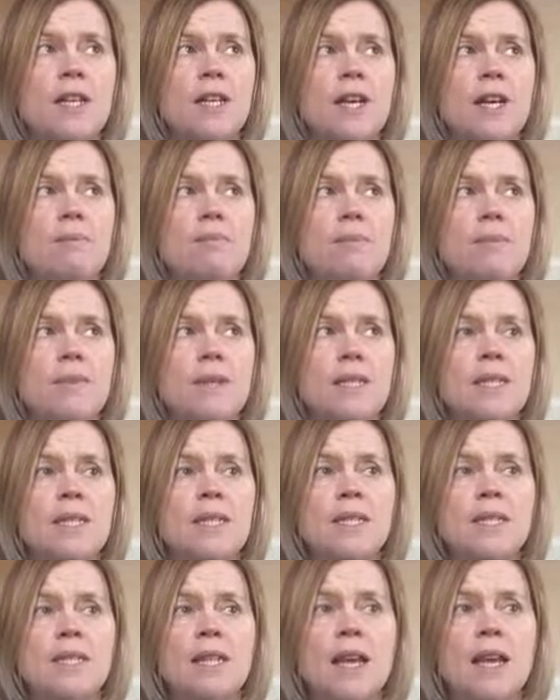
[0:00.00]

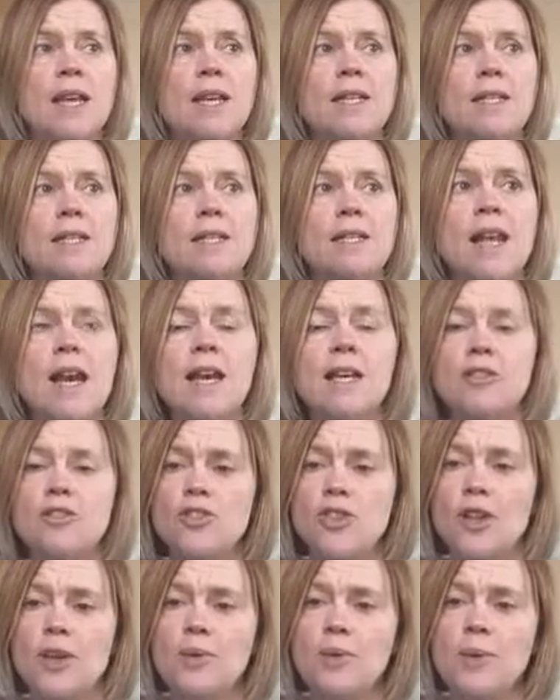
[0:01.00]

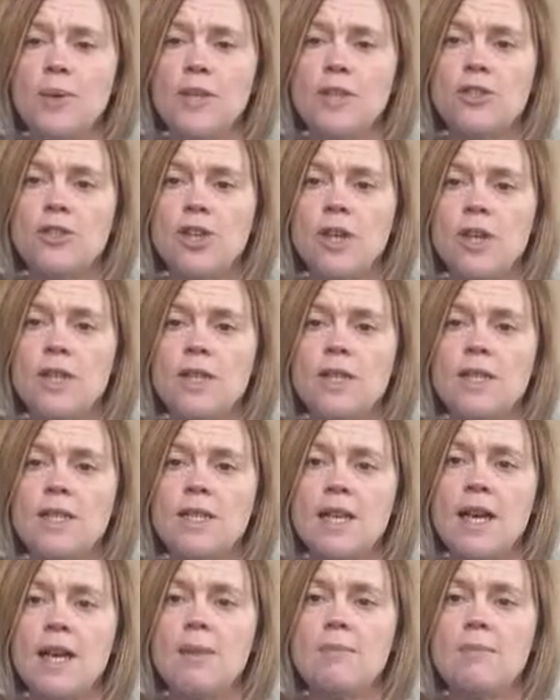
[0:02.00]
slideshow, which is